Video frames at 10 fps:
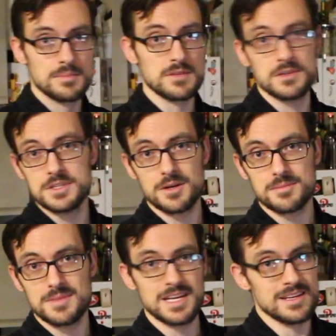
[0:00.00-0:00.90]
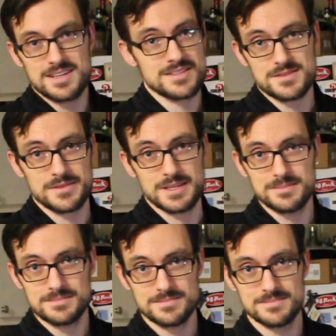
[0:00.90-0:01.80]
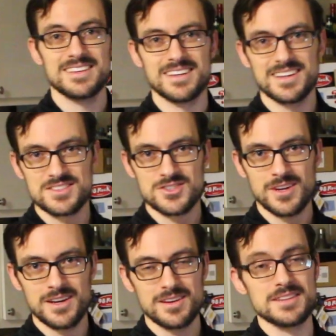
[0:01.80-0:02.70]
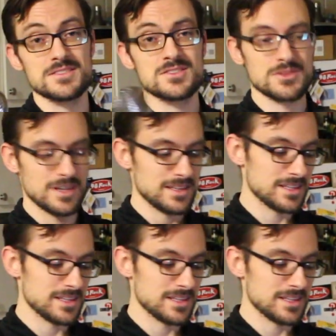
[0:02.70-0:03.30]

But if you don't, any ice is fine. Then get a strainer and strain